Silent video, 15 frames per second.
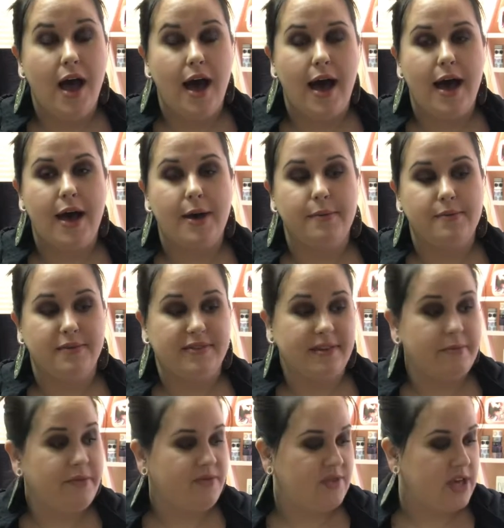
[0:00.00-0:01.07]
um,
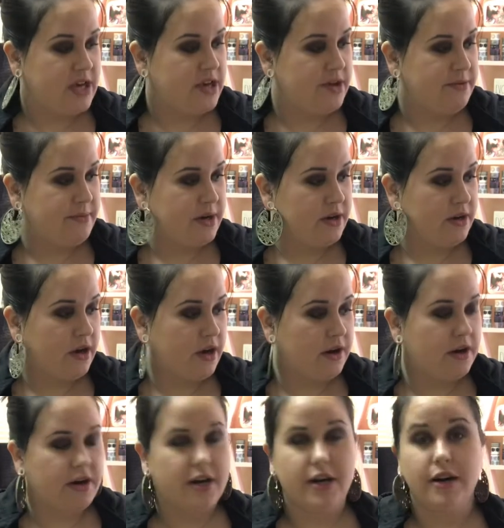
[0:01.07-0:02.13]
some of them
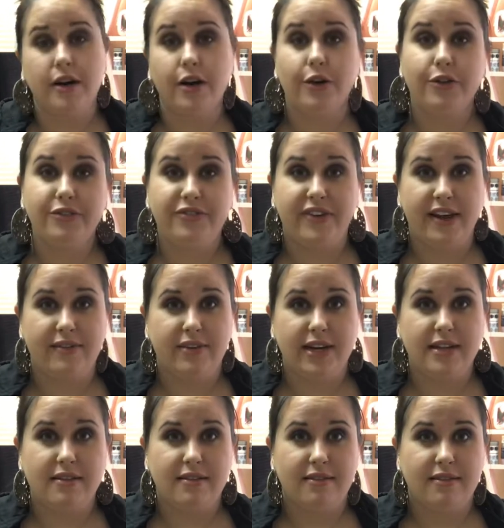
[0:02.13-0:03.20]
are old
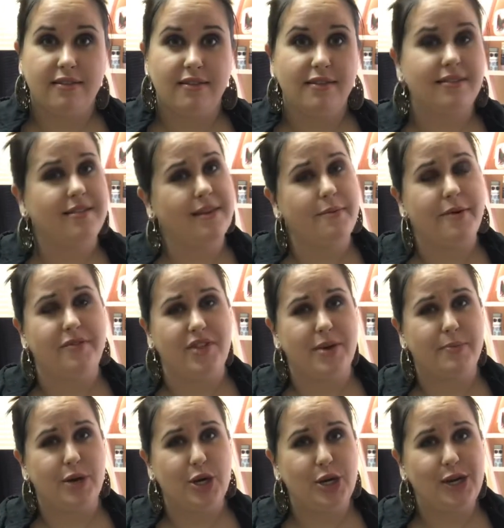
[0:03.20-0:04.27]
favorites, some of
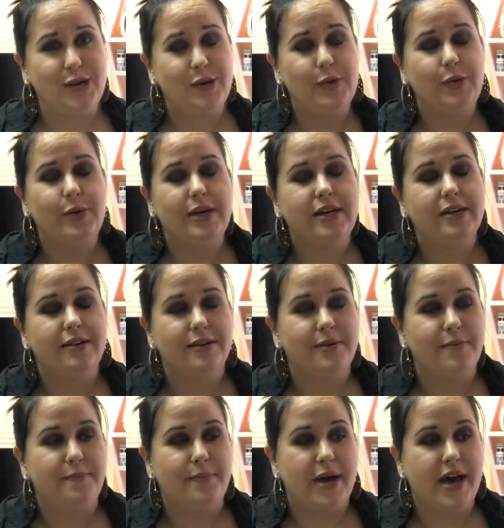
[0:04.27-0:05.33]
them are new,
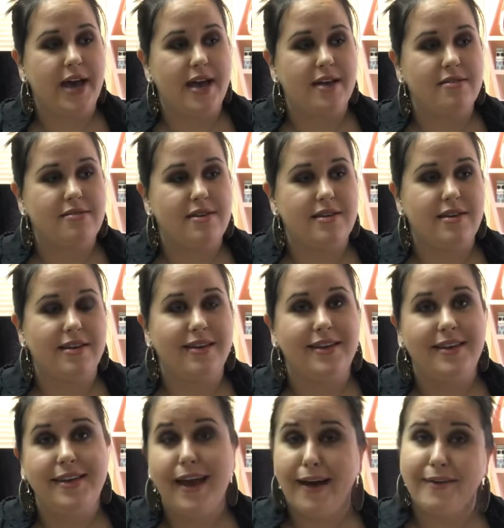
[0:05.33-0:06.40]
but
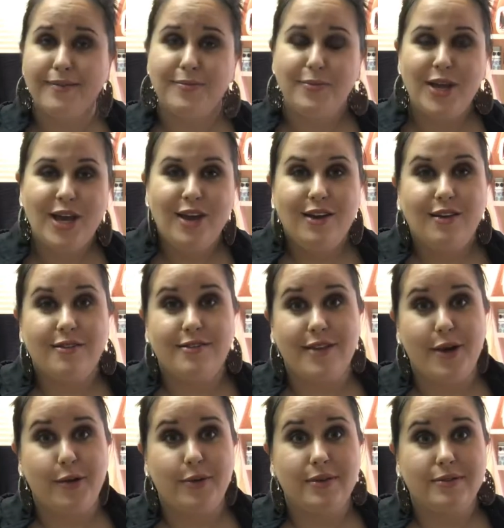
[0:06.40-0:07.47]
yeah.
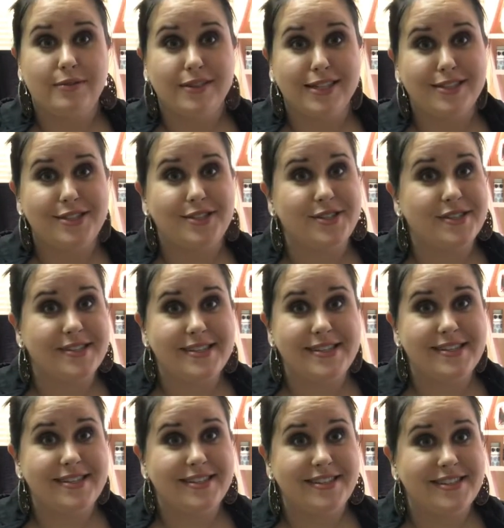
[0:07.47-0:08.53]
So let's
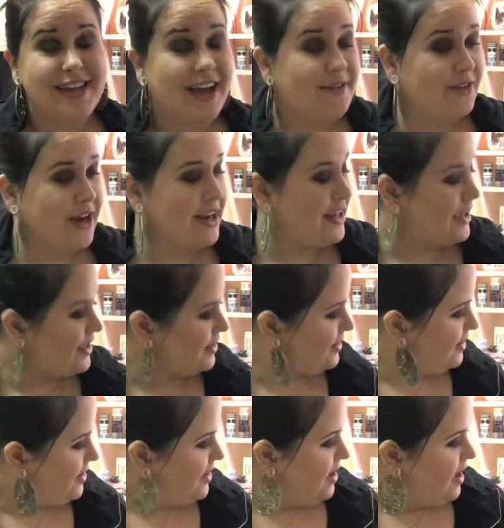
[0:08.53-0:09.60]
just dive right in.
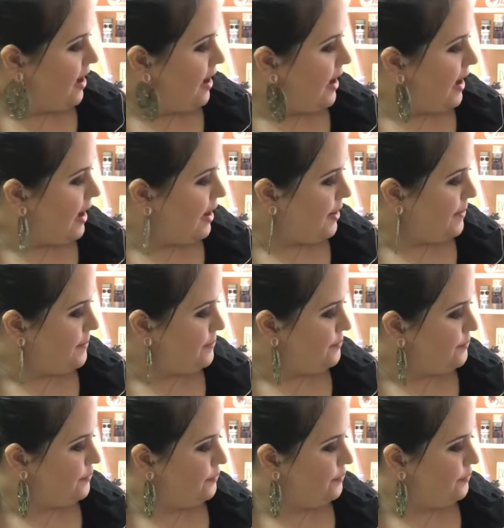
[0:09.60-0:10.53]
Um,